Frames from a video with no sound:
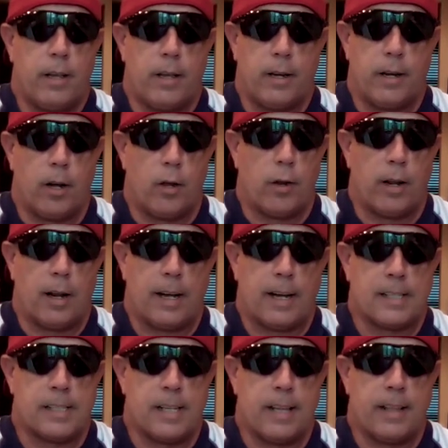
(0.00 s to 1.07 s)
You know, like I
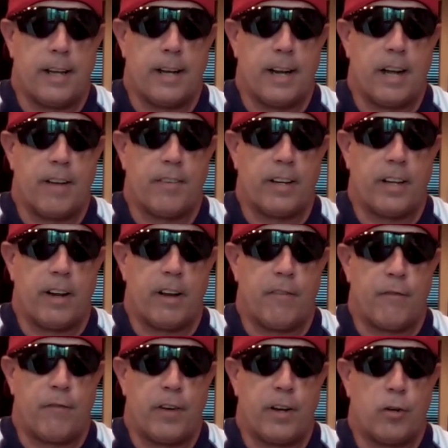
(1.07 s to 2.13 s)
said, they didn't even get a
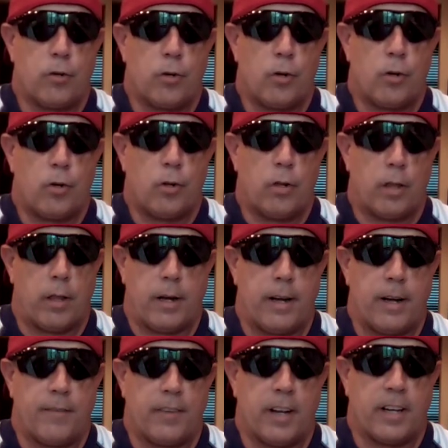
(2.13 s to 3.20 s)
field goal. They didn't
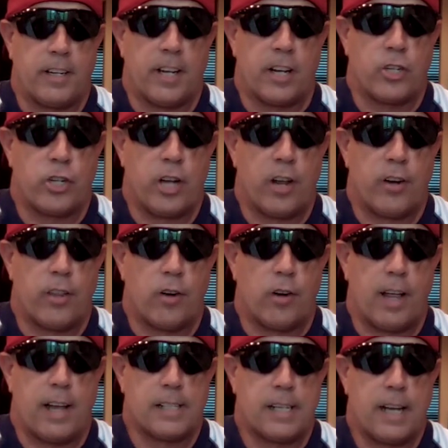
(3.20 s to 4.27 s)
even get a touchdown in their
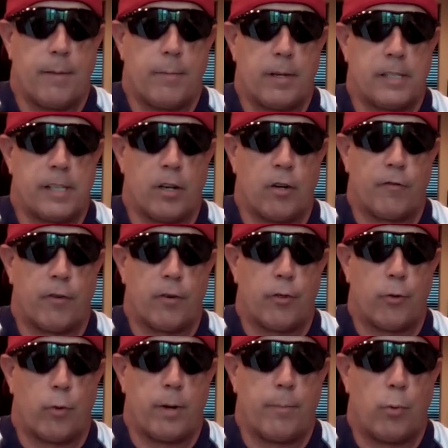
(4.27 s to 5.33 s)
last game. They settled for
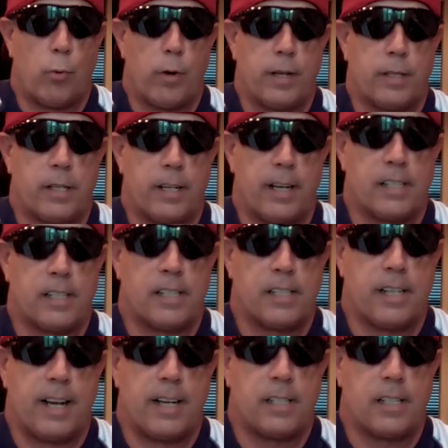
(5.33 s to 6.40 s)
3 points against the
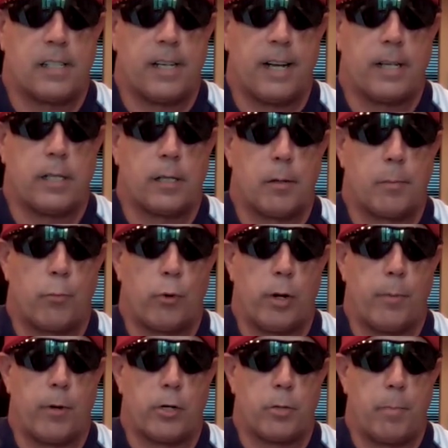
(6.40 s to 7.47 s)
Saints. The Saints pretty
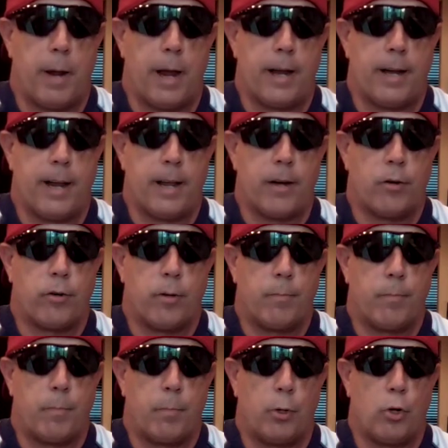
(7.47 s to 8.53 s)
much manhandled
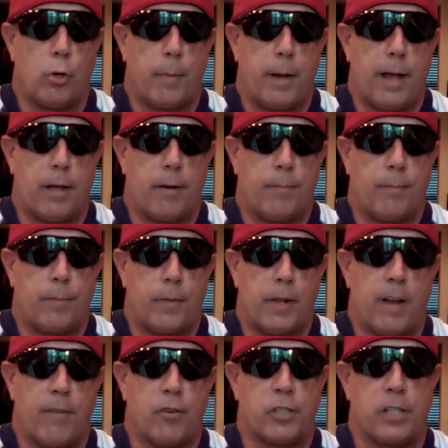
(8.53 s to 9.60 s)
them, blew them out.
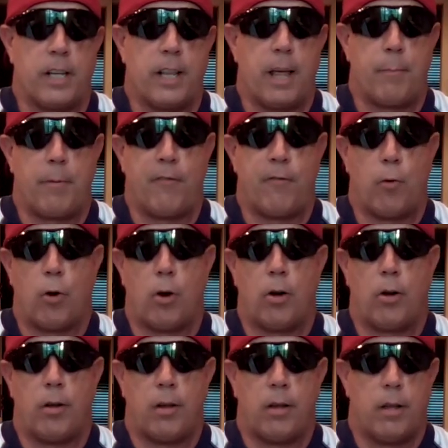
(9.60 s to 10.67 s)
Never seen that
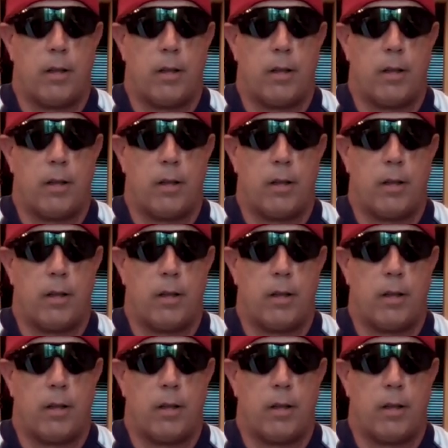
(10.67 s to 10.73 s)
before.